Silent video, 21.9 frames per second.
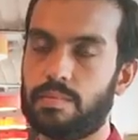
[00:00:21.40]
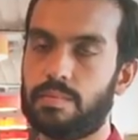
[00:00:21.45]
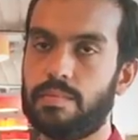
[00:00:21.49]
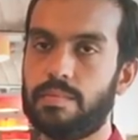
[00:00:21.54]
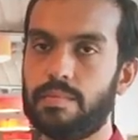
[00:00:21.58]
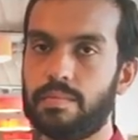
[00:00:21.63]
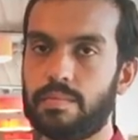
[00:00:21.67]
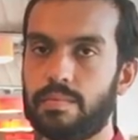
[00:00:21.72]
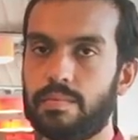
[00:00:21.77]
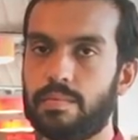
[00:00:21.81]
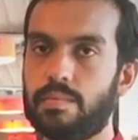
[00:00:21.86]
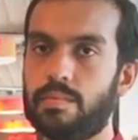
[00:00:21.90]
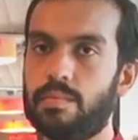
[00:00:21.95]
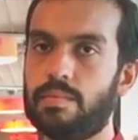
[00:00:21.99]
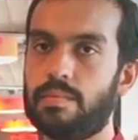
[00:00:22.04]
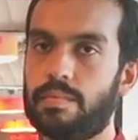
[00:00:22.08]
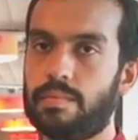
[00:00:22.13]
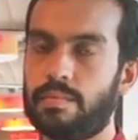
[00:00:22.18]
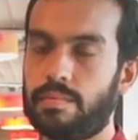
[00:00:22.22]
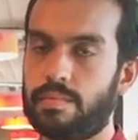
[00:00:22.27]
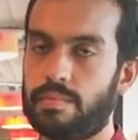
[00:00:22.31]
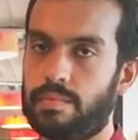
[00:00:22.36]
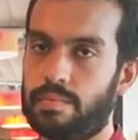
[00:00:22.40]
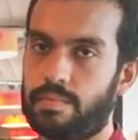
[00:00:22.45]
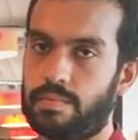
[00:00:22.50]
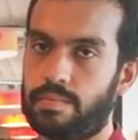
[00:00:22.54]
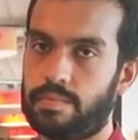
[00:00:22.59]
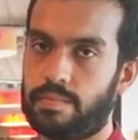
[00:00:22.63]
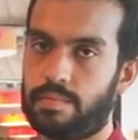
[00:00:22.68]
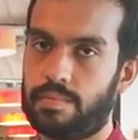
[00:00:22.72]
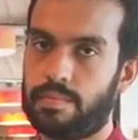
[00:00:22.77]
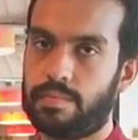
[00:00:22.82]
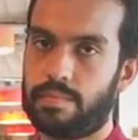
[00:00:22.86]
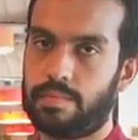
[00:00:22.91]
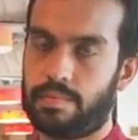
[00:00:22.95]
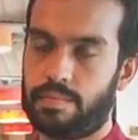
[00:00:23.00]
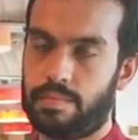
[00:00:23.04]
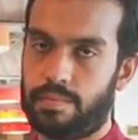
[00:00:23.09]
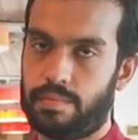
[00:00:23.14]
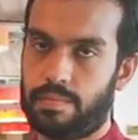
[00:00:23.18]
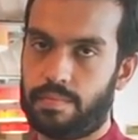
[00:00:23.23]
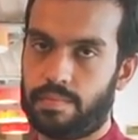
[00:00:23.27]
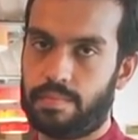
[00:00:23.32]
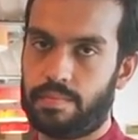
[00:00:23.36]

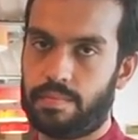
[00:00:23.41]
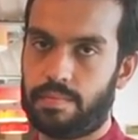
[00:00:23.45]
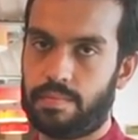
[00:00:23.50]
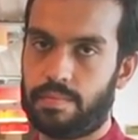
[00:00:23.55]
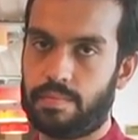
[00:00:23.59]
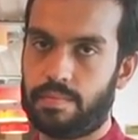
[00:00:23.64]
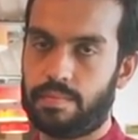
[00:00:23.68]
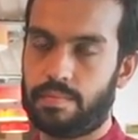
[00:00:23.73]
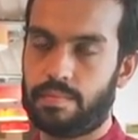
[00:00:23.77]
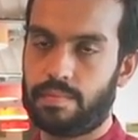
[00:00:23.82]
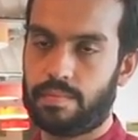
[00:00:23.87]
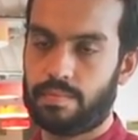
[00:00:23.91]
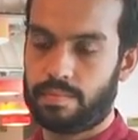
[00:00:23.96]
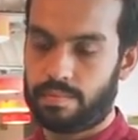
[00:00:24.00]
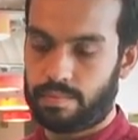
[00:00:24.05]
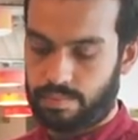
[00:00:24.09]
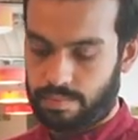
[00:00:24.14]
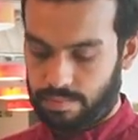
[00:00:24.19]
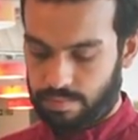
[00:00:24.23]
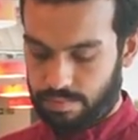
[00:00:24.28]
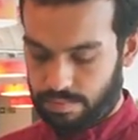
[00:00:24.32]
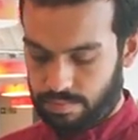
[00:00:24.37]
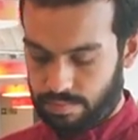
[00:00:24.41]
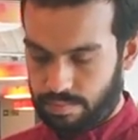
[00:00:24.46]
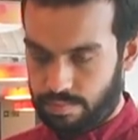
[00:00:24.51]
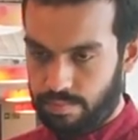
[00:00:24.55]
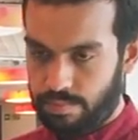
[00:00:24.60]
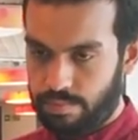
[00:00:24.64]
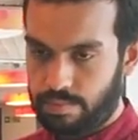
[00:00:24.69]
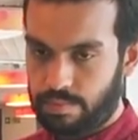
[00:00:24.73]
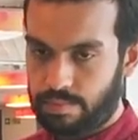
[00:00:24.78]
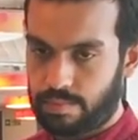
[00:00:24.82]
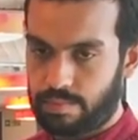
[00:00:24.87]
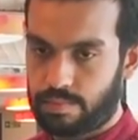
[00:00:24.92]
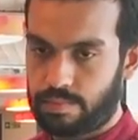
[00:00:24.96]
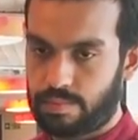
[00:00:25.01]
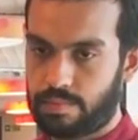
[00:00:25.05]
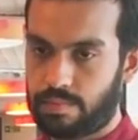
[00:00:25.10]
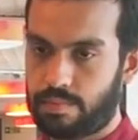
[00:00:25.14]
No words are spoken by the person on screen.